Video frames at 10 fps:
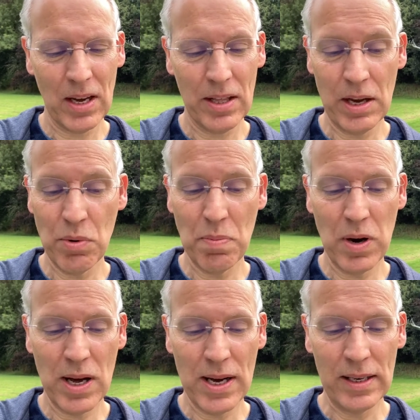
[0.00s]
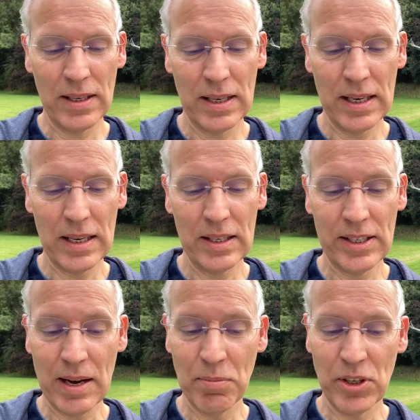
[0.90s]
They replied,
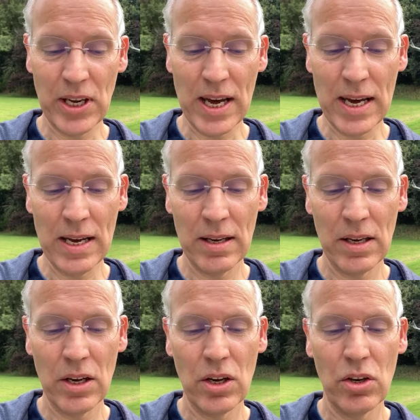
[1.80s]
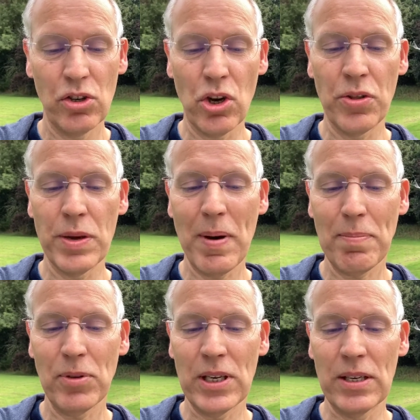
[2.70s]
"Some say John the
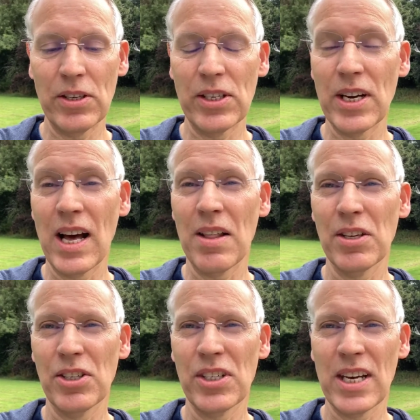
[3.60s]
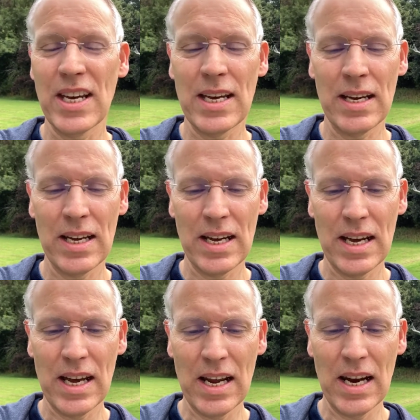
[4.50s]
Baptist, others say
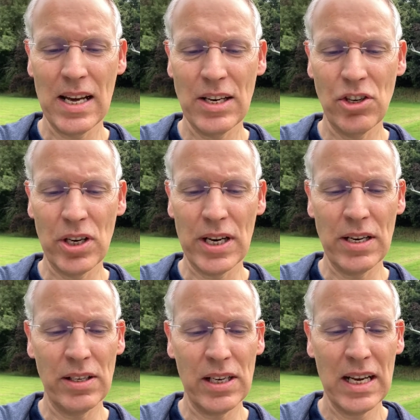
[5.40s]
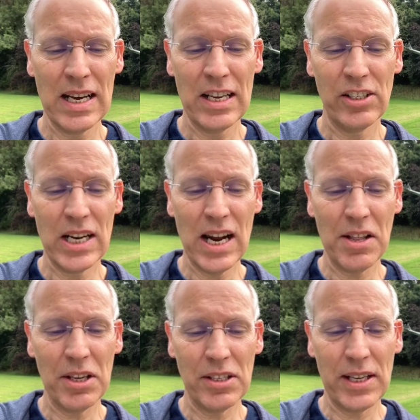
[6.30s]
Elijah, and still
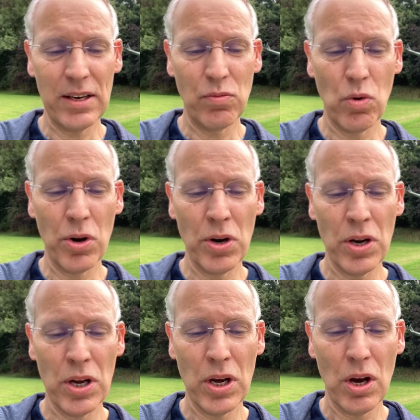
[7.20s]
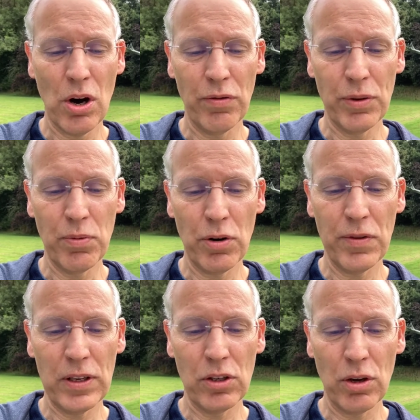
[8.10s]
others that one of the
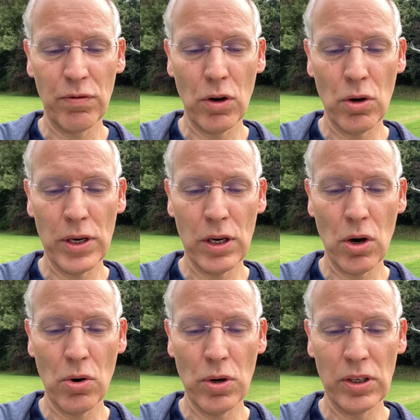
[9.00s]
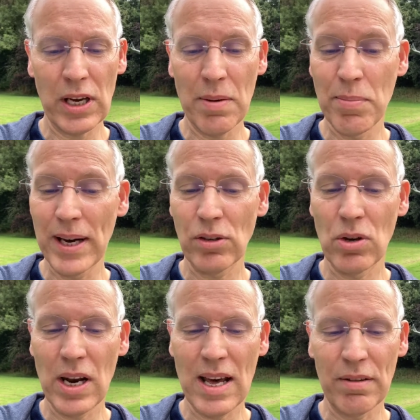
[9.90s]
prophets of long ago has come back to
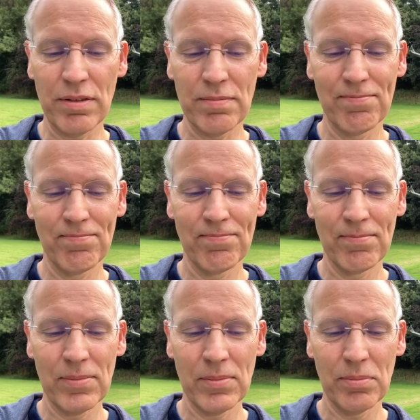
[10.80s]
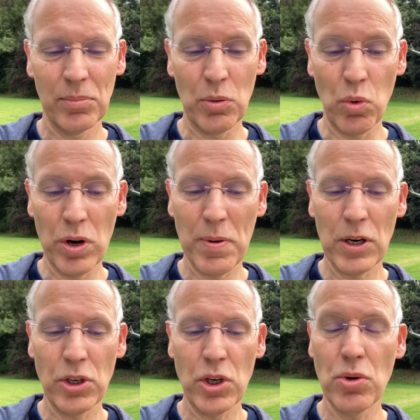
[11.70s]
life." "But what
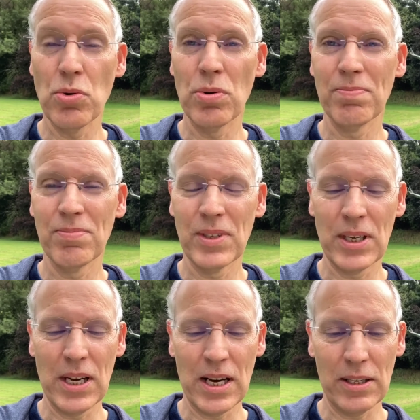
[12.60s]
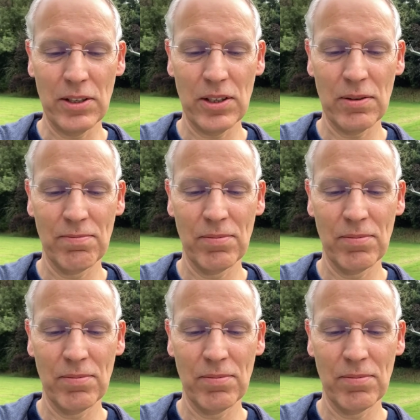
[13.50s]
about you?" he asked.